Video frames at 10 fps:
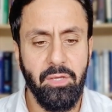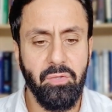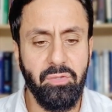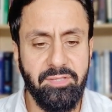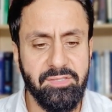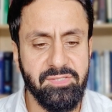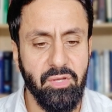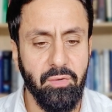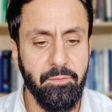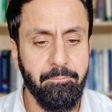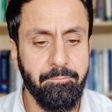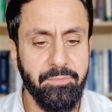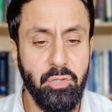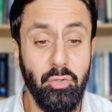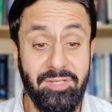You did so.
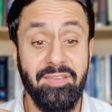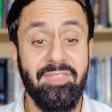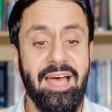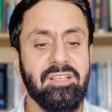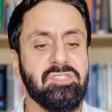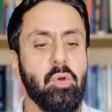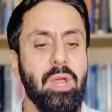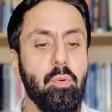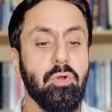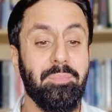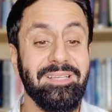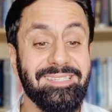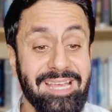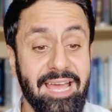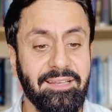You did that, so it would be
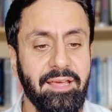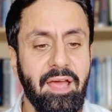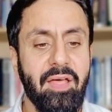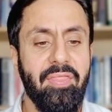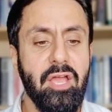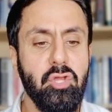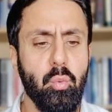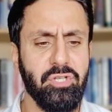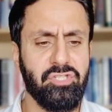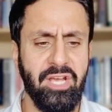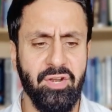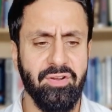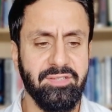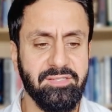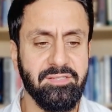said that you were
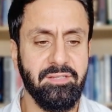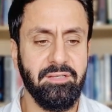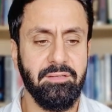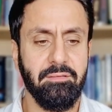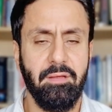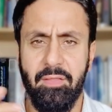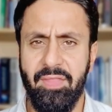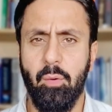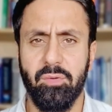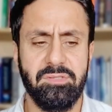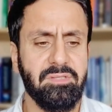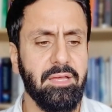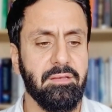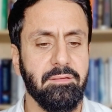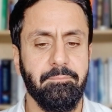generous, and that was
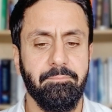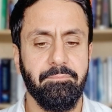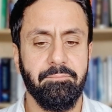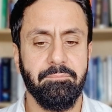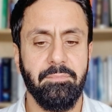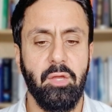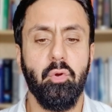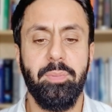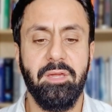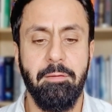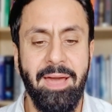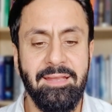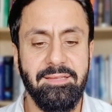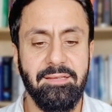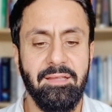said. It will be
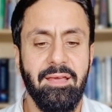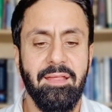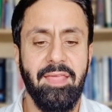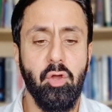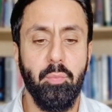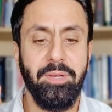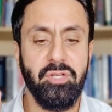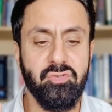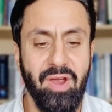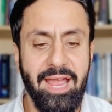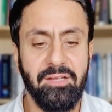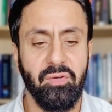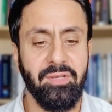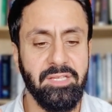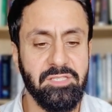commanded that he would be dragged
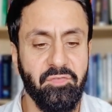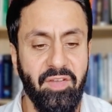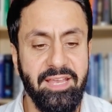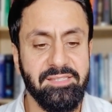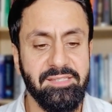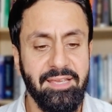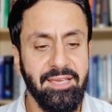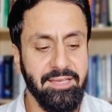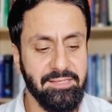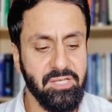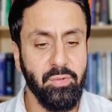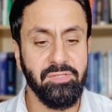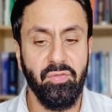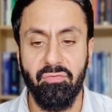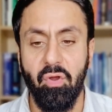on his face into
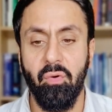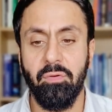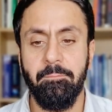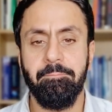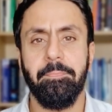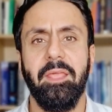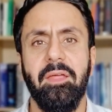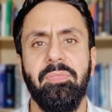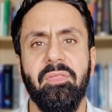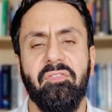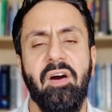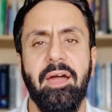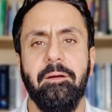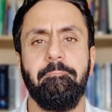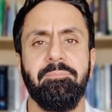his throne in the
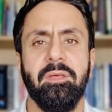fire."